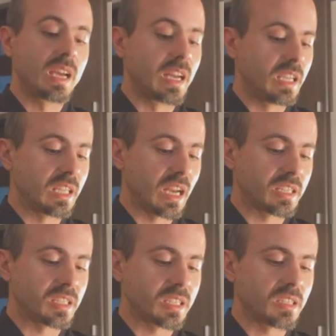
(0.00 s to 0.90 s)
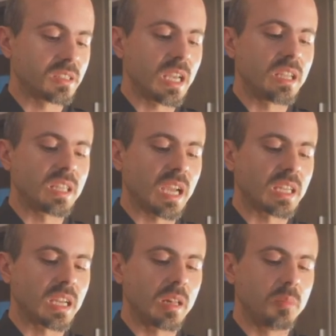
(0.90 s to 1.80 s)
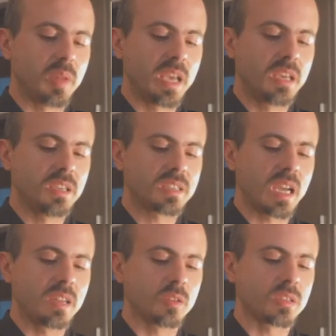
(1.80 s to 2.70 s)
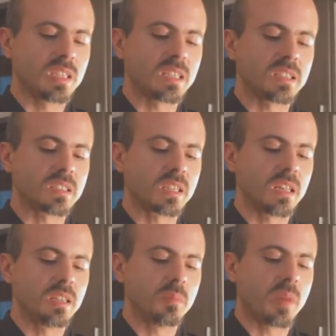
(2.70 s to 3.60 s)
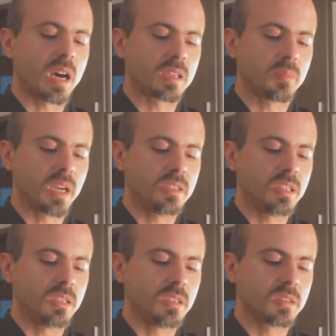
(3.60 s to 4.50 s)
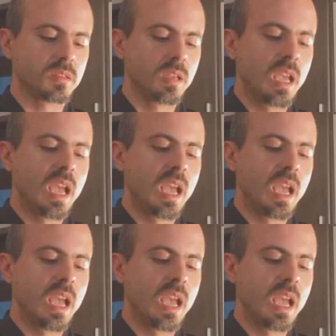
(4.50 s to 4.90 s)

Great artisans and technical players are not necessarily marked by genius,